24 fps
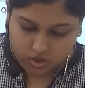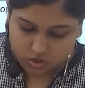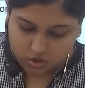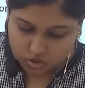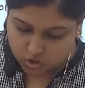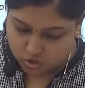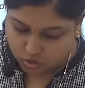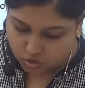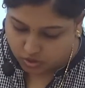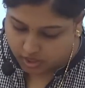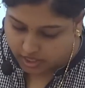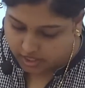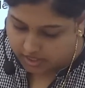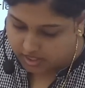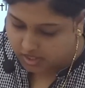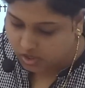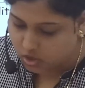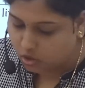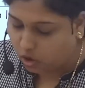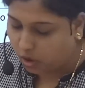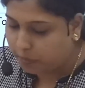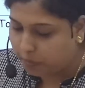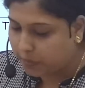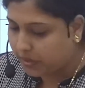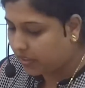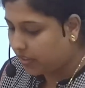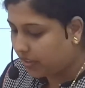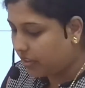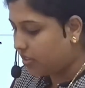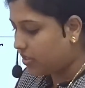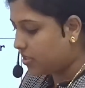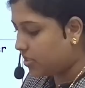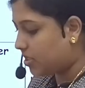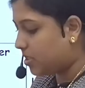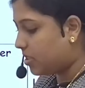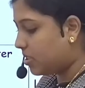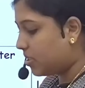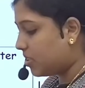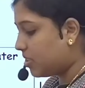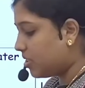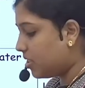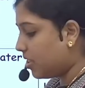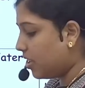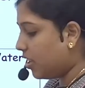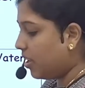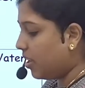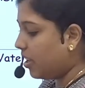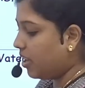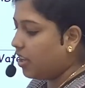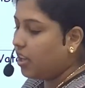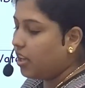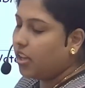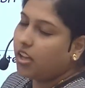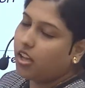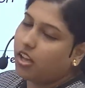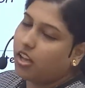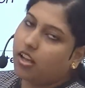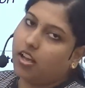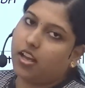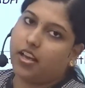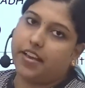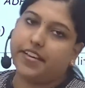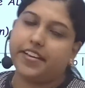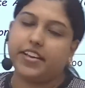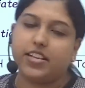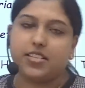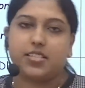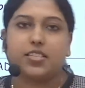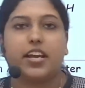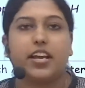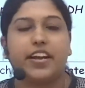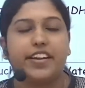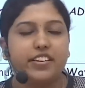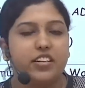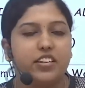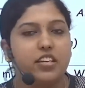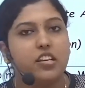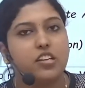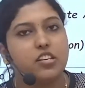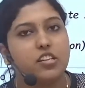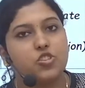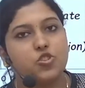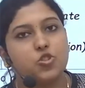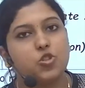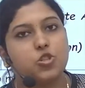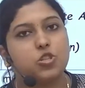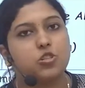today's topic is SIDH,